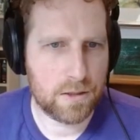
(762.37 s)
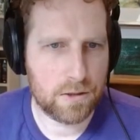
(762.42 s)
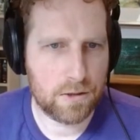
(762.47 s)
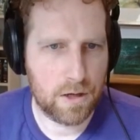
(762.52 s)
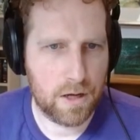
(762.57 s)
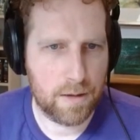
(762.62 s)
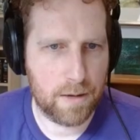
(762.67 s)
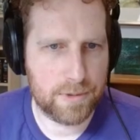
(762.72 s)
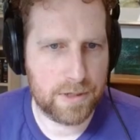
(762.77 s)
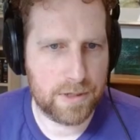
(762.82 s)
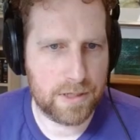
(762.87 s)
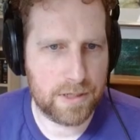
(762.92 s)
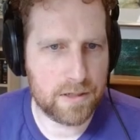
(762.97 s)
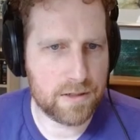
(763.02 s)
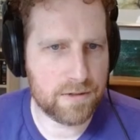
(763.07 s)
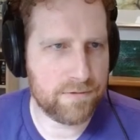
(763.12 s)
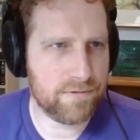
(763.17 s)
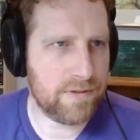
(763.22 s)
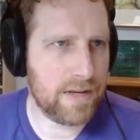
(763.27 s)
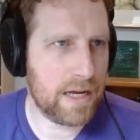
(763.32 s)
Copy
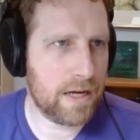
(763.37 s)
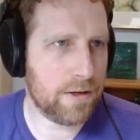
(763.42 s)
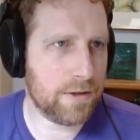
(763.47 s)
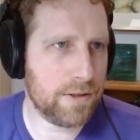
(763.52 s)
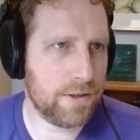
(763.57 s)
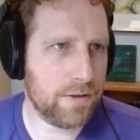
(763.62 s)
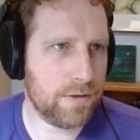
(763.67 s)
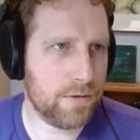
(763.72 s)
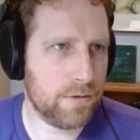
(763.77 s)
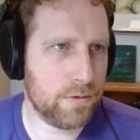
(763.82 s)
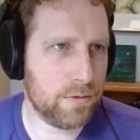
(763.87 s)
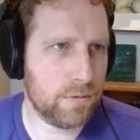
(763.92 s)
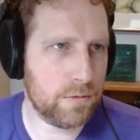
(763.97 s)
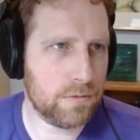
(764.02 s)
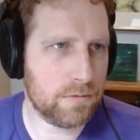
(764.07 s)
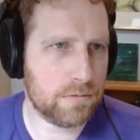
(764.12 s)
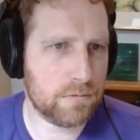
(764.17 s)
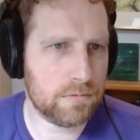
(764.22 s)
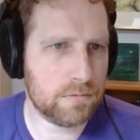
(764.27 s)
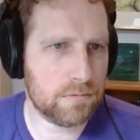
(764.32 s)
this
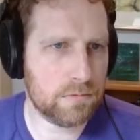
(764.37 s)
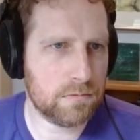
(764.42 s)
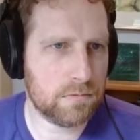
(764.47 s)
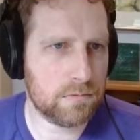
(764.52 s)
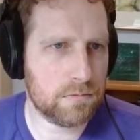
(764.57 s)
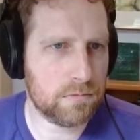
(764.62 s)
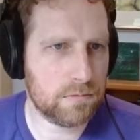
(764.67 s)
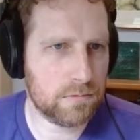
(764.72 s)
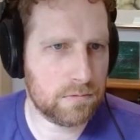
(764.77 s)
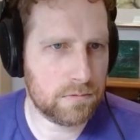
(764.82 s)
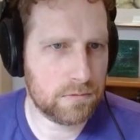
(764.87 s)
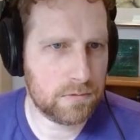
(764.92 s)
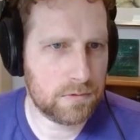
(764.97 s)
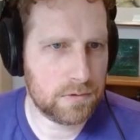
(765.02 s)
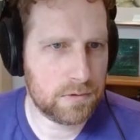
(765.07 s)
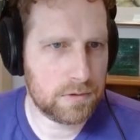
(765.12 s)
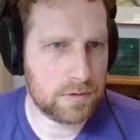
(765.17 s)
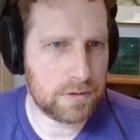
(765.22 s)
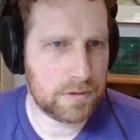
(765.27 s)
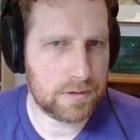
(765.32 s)
value.
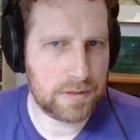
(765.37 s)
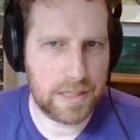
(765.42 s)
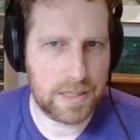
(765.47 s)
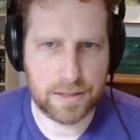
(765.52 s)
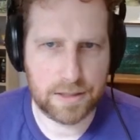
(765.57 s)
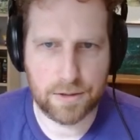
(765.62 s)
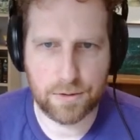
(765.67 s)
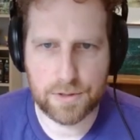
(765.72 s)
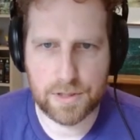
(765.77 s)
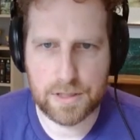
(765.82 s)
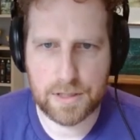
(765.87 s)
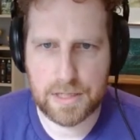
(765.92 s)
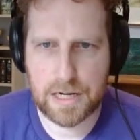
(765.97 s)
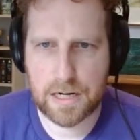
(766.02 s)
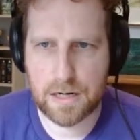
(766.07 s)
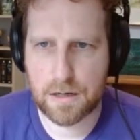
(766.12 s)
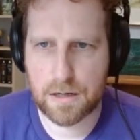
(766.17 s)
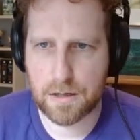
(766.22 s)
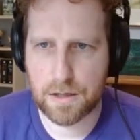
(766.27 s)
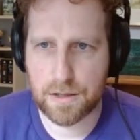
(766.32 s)
That goes in
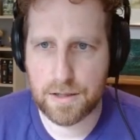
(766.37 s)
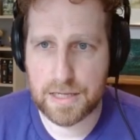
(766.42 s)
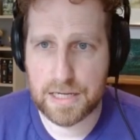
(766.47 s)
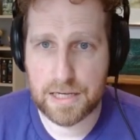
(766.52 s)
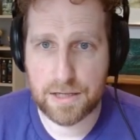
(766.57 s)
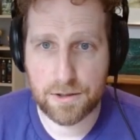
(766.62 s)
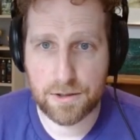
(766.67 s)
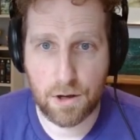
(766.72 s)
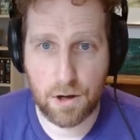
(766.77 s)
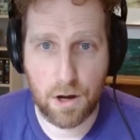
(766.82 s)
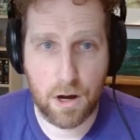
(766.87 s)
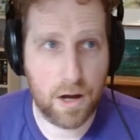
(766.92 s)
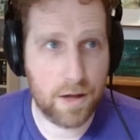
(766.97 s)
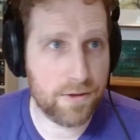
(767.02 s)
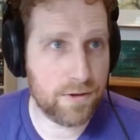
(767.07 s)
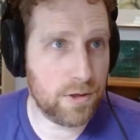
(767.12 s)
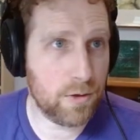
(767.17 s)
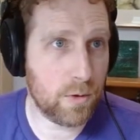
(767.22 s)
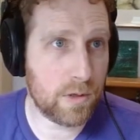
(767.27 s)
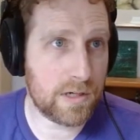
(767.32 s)
there. These
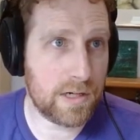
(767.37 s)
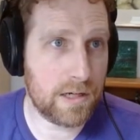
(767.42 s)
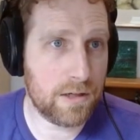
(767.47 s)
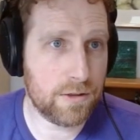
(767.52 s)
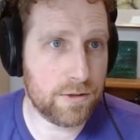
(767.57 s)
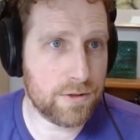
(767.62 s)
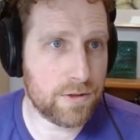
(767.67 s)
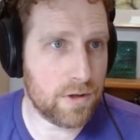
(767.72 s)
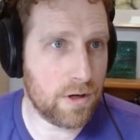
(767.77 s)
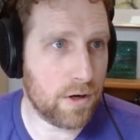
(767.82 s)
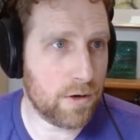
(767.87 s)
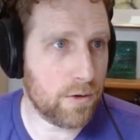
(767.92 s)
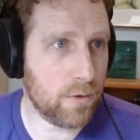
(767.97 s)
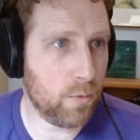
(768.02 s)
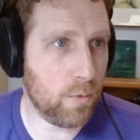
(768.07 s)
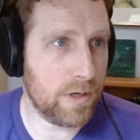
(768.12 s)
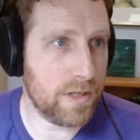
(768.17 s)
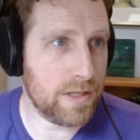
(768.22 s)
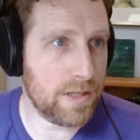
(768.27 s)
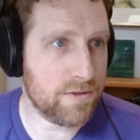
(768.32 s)
auth URLs are
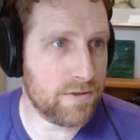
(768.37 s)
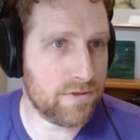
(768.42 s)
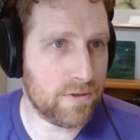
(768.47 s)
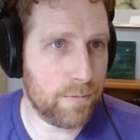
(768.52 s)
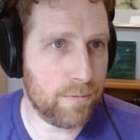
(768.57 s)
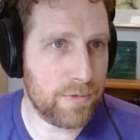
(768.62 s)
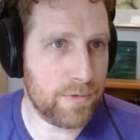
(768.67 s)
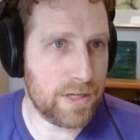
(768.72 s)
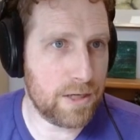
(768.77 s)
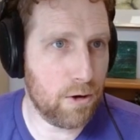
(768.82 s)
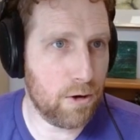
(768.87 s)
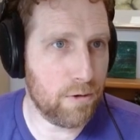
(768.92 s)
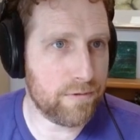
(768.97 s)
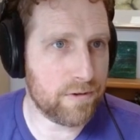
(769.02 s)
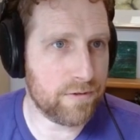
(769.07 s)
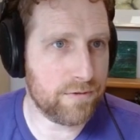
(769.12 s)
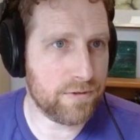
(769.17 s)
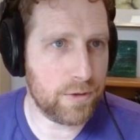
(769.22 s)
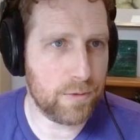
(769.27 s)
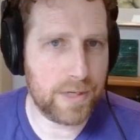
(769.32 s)
the ones from the
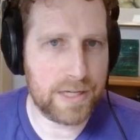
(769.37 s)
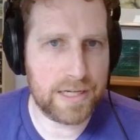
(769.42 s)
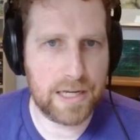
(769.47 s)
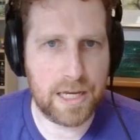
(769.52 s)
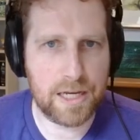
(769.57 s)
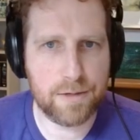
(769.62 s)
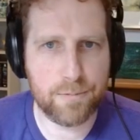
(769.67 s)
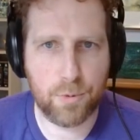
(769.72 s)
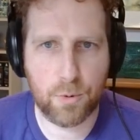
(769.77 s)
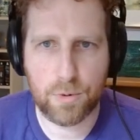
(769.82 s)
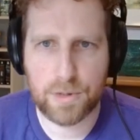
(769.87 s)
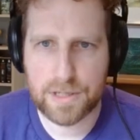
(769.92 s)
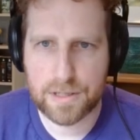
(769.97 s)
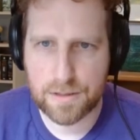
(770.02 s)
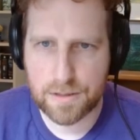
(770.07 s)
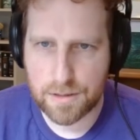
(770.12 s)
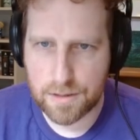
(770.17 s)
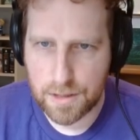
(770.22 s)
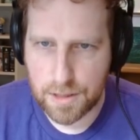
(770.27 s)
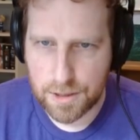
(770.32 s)
overview and
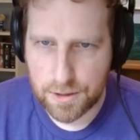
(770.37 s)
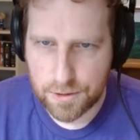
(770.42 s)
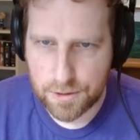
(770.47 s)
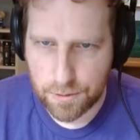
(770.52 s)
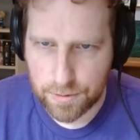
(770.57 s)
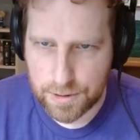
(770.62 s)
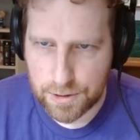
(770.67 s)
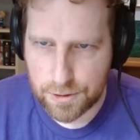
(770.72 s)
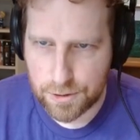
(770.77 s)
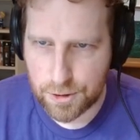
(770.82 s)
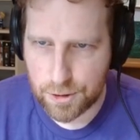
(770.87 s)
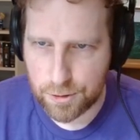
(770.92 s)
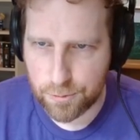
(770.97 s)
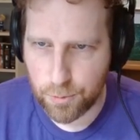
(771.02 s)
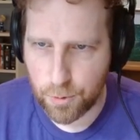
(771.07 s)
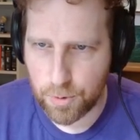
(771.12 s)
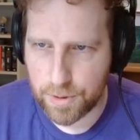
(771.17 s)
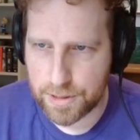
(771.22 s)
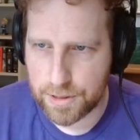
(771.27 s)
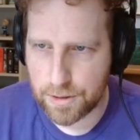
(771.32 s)
endpoints. So this
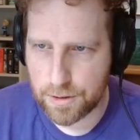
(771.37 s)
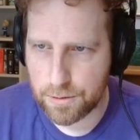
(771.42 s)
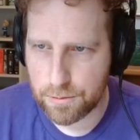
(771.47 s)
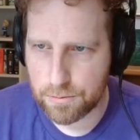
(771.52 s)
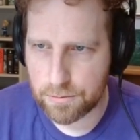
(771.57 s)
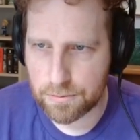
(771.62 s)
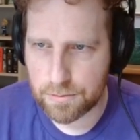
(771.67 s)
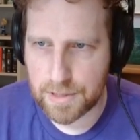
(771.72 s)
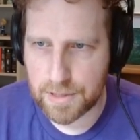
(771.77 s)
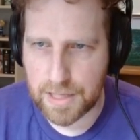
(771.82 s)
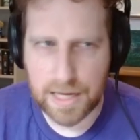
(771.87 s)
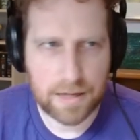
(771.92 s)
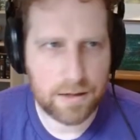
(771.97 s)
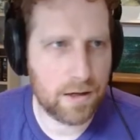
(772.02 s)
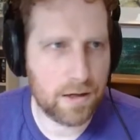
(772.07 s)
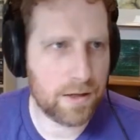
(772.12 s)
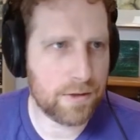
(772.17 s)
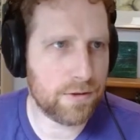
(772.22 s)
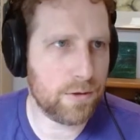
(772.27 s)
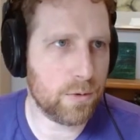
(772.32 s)
2.0, that
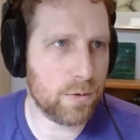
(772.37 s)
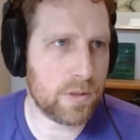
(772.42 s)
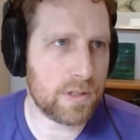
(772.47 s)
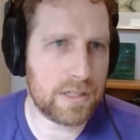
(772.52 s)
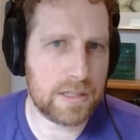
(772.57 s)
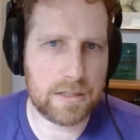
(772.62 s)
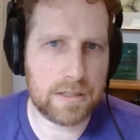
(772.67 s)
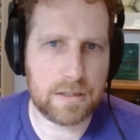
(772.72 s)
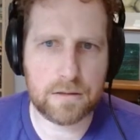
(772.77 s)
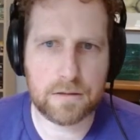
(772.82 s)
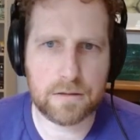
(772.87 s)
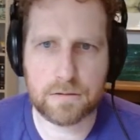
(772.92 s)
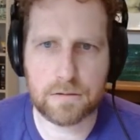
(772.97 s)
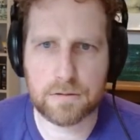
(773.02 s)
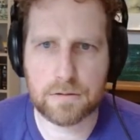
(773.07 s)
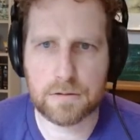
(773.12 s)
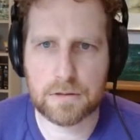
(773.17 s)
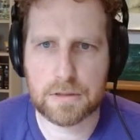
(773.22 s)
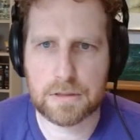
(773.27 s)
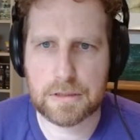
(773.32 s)
auth URL,